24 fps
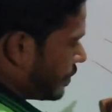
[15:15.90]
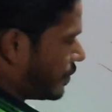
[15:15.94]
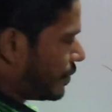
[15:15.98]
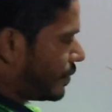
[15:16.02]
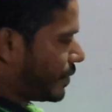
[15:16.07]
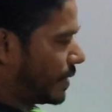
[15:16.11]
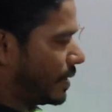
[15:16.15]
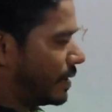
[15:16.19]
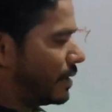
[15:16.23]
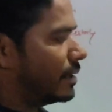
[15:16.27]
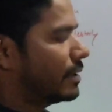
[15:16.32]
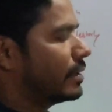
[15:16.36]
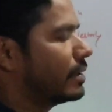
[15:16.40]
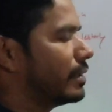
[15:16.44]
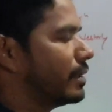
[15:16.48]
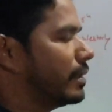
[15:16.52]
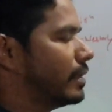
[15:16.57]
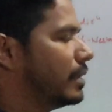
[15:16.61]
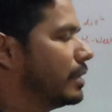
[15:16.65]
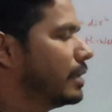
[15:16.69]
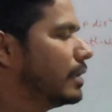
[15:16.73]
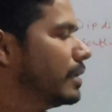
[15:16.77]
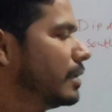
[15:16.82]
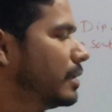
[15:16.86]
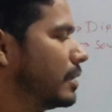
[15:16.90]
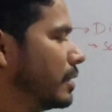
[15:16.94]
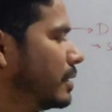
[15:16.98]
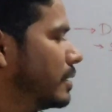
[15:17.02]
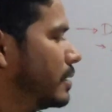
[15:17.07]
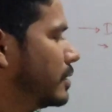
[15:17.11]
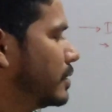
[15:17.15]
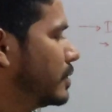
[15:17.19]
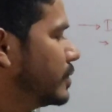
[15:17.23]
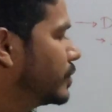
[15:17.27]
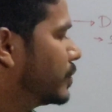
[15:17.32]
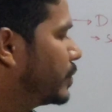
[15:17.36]
Okay,
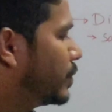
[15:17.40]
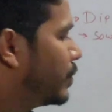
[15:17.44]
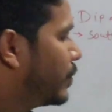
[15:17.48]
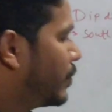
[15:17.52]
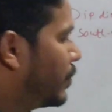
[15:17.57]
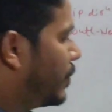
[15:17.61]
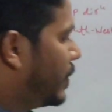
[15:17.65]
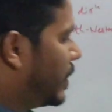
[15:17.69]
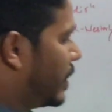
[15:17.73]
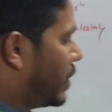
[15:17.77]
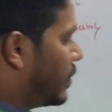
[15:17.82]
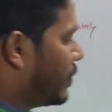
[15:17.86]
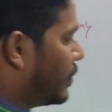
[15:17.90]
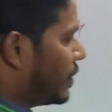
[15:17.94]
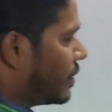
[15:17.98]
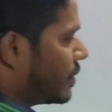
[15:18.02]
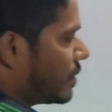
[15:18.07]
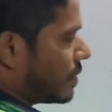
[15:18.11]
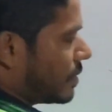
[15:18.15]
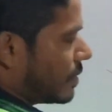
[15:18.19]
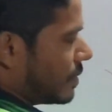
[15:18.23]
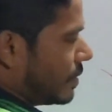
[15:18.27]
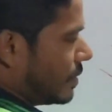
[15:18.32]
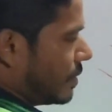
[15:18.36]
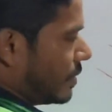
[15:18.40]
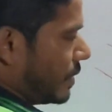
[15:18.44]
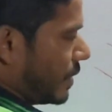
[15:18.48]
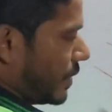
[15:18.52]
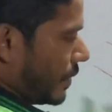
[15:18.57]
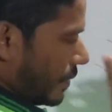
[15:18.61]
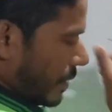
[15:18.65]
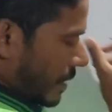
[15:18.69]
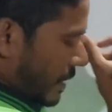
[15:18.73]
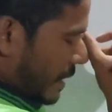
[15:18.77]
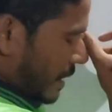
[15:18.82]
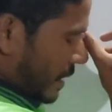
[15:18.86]
so whatever
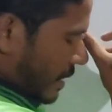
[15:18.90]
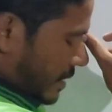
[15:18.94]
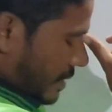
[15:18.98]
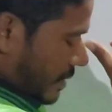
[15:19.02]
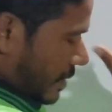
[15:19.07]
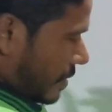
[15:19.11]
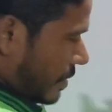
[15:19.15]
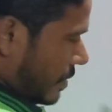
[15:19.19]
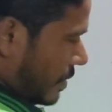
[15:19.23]
you will get